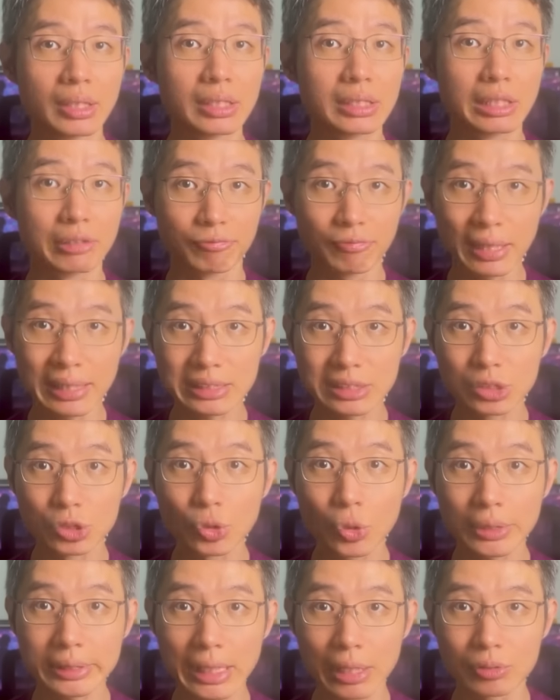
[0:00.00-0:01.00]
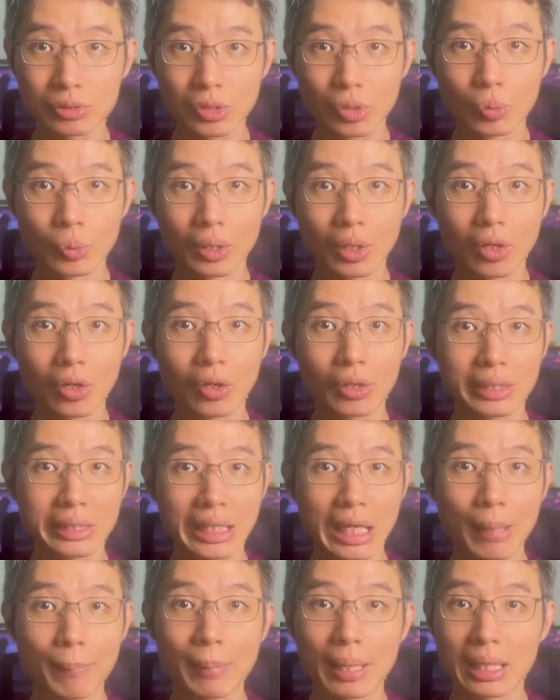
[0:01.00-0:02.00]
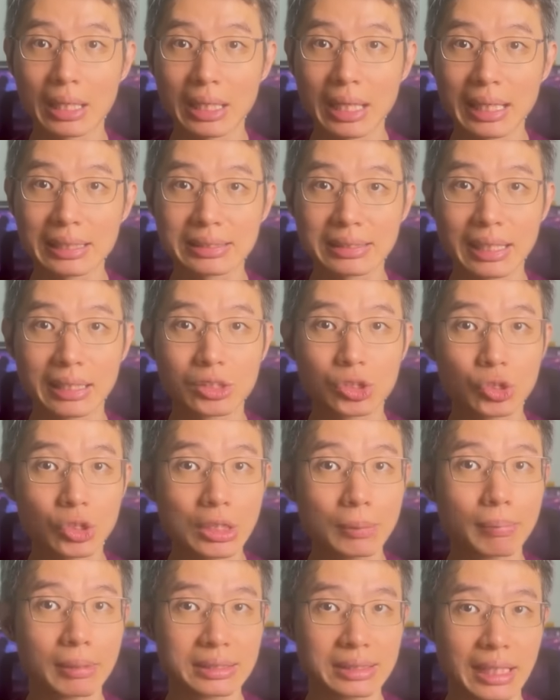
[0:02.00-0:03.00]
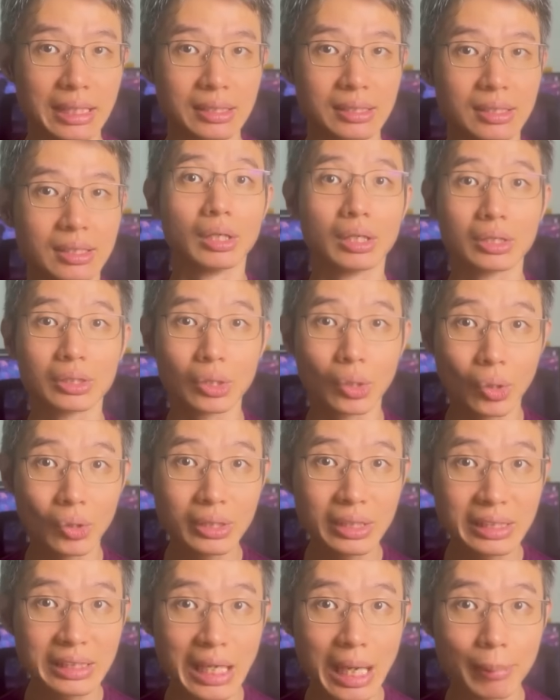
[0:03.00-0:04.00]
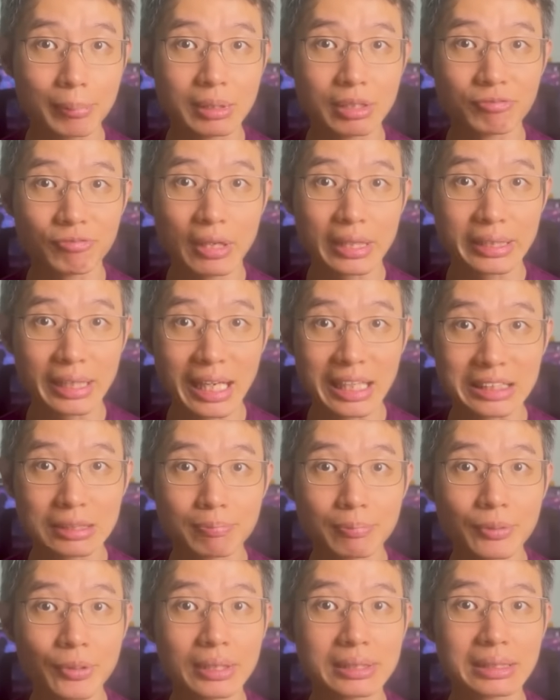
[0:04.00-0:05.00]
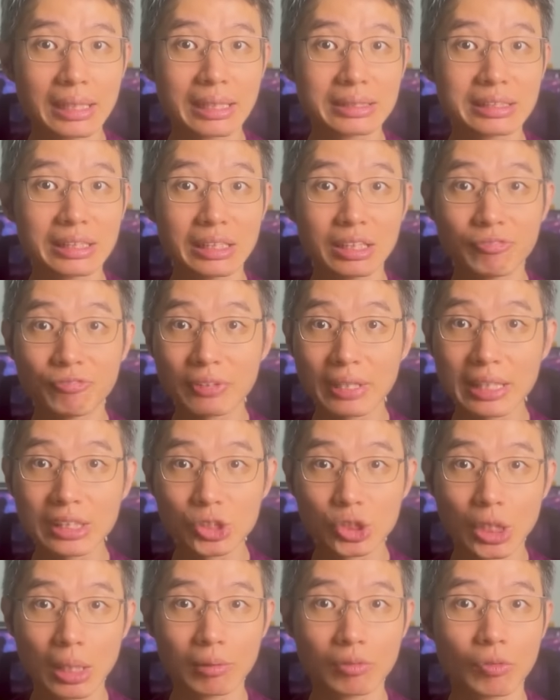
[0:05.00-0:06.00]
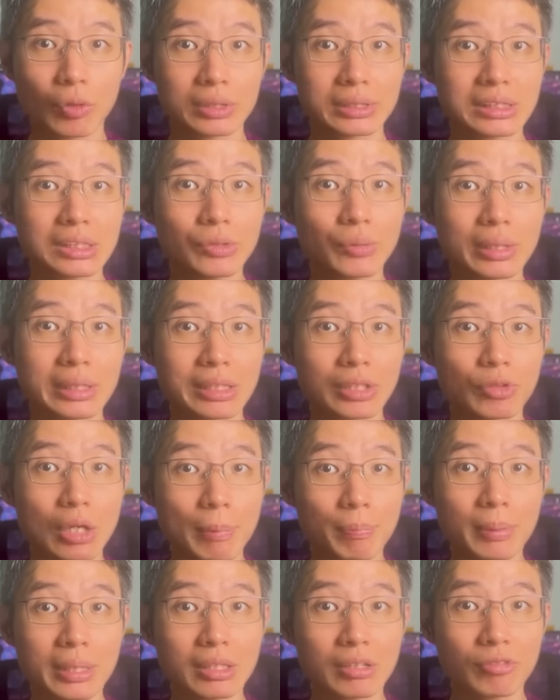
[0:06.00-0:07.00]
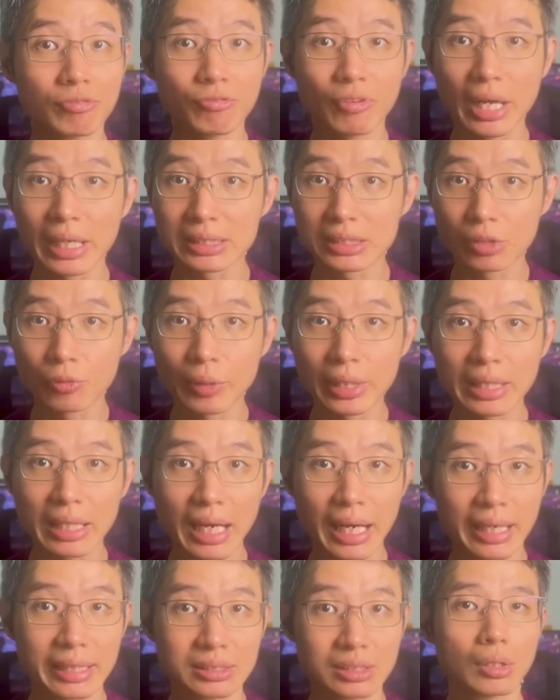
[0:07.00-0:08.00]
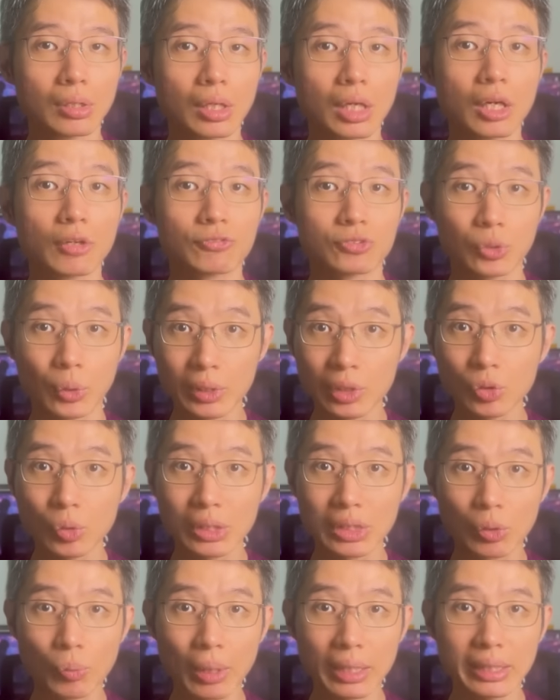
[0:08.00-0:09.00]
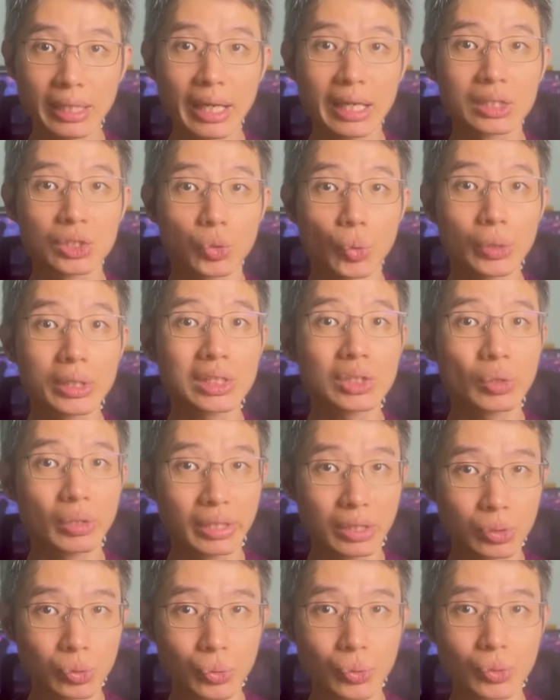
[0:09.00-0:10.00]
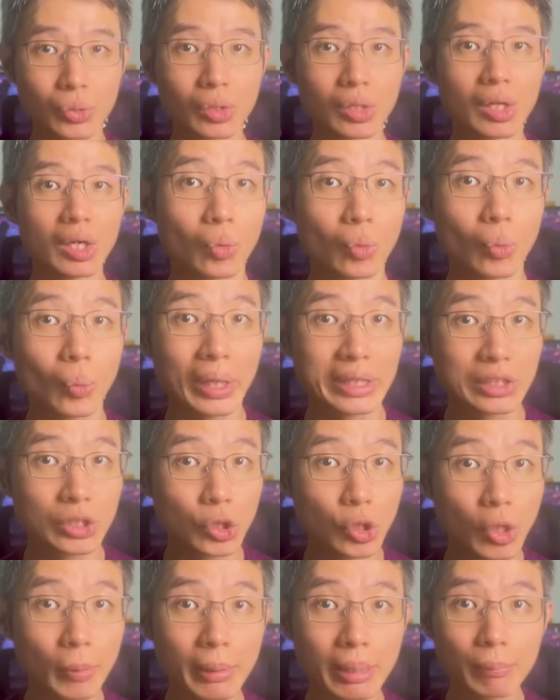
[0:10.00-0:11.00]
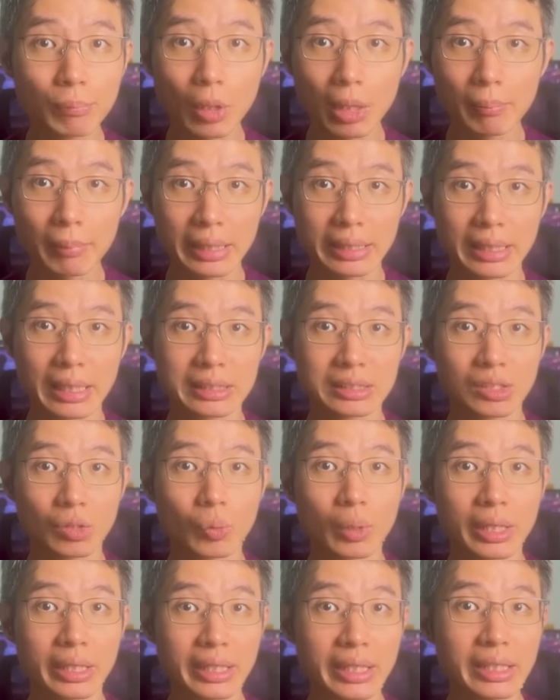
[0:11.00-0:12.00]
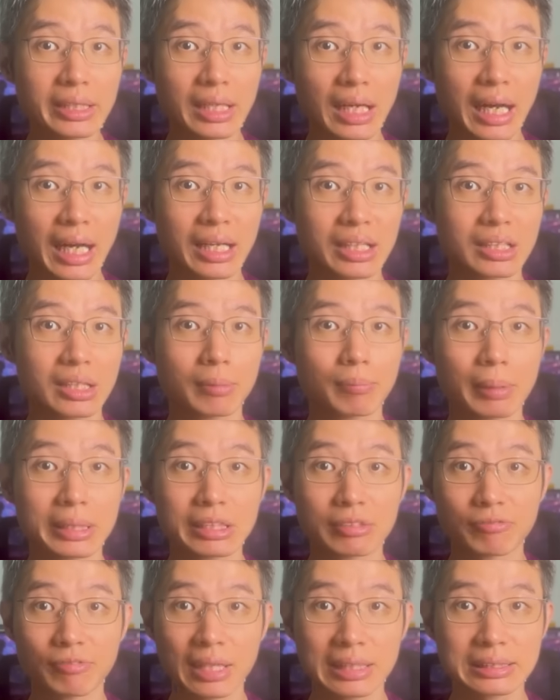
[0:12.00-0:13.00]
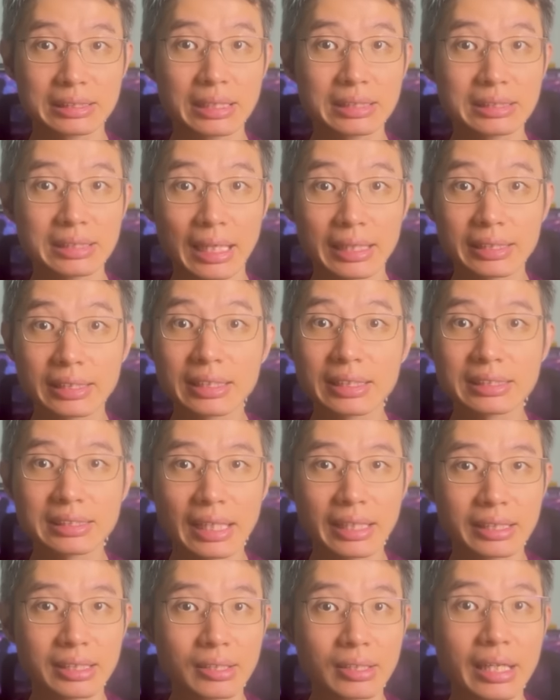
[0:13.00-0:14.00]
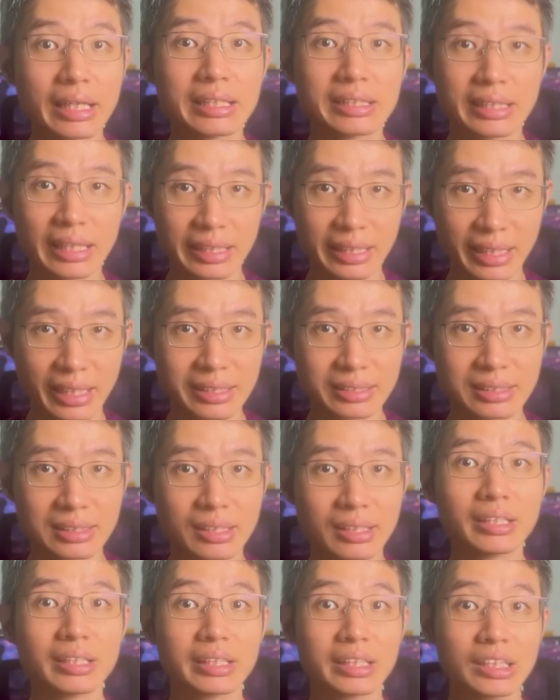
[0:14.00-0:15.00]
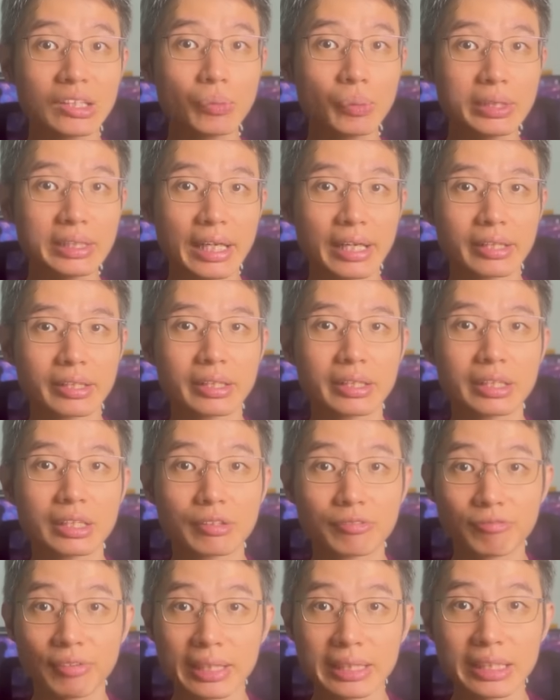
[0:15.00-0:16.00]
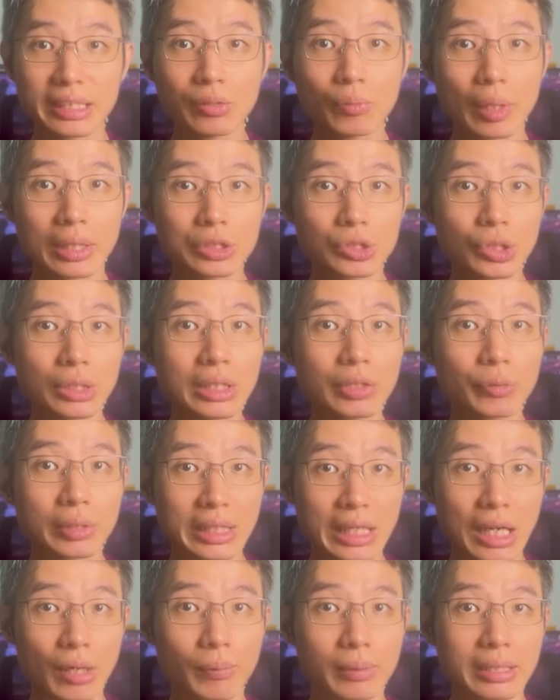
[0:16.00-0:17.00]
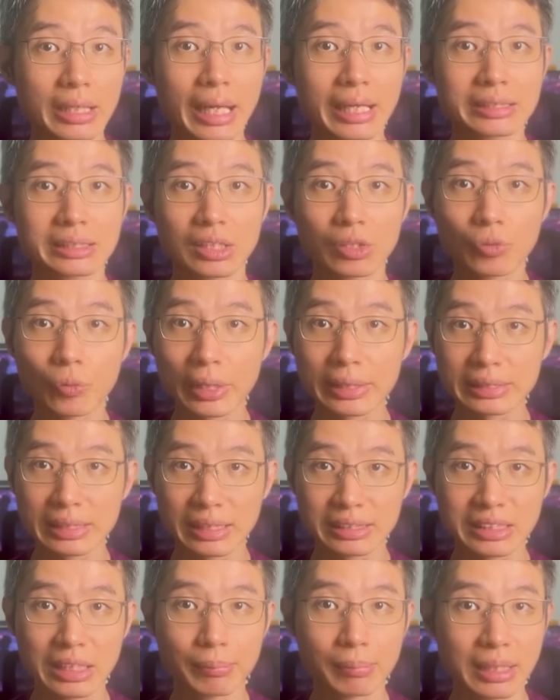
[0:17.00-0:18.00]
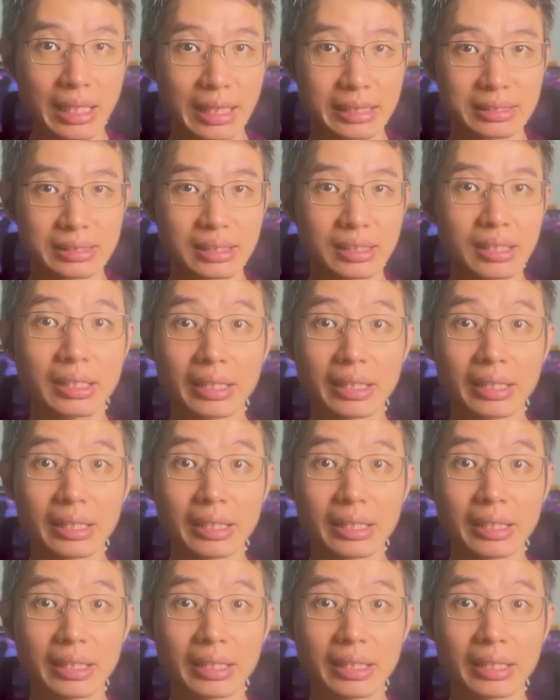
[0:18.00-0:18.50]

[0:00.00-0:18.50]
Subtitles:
The fund's drawdowns were all capped at less than 3%. The only time the fund experienced a significant drop was during the rapid Fed rate hikes of 2021 and 2022, when global bond markets were hit hard by the fastest tightening cycle in decades. Even then, the fund eventually recovered as rates stabilized.